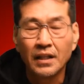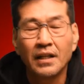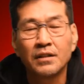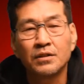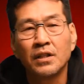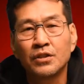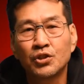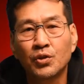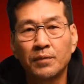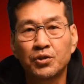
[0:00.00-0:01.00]
in the, in the
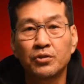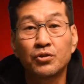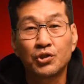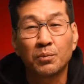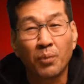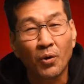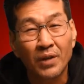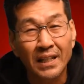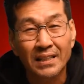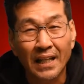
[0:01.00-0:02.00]
scripture to
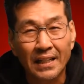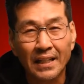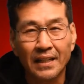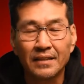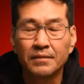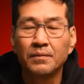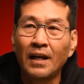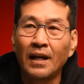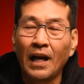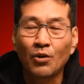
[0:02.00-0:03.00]
support his idea.
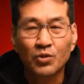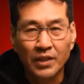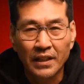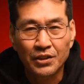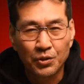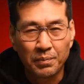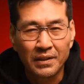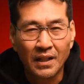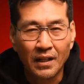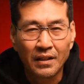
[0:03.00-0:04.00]
I don't think it should be
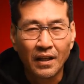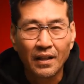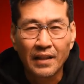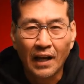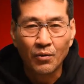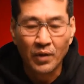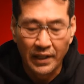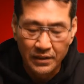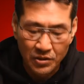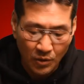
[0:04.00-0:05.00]
done that
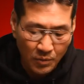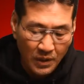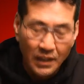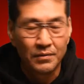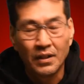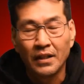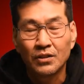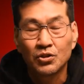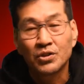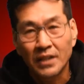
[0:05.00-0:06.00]
way. So,
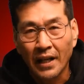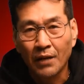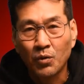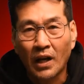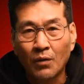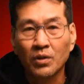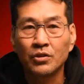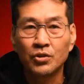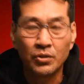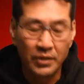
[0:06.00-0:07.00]
so today, what I want
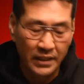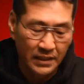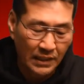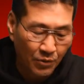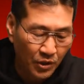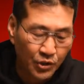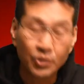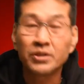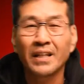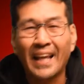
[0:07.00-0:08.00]
to do is I want to
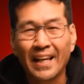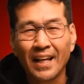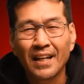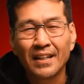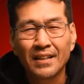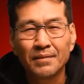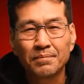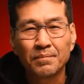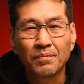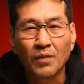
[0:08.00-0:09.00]
use a,
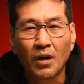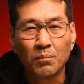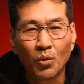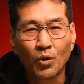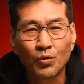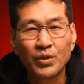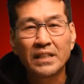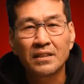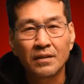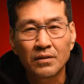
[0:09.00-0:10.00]
um, a more
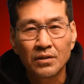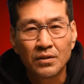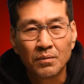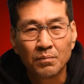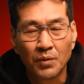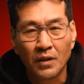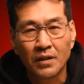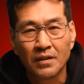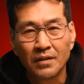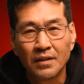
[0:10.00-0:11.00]
recent book.